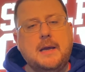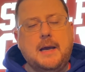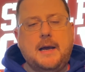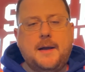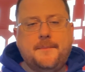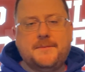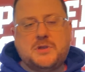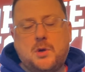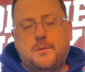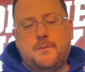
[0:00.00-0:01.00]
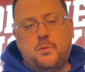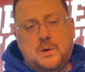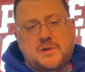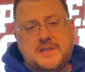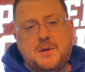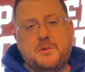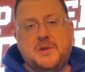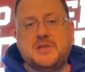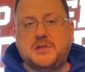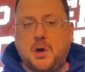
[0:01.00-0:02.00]
So we'll see where
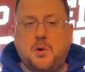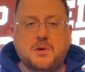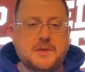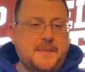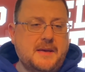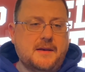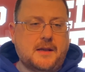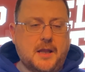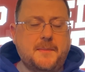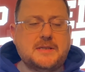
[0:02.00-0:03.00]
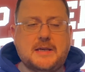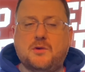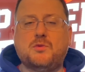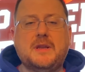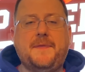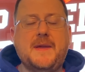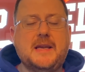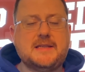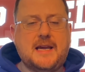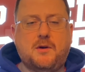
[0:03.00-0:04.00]
this goes. I mean, Columbus, I don't really think
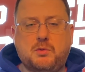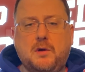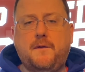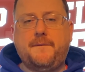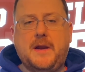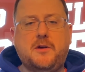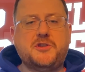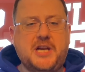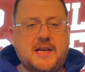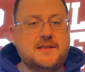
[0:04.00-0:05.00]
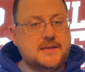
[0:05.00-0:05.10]
has had a real fair chance to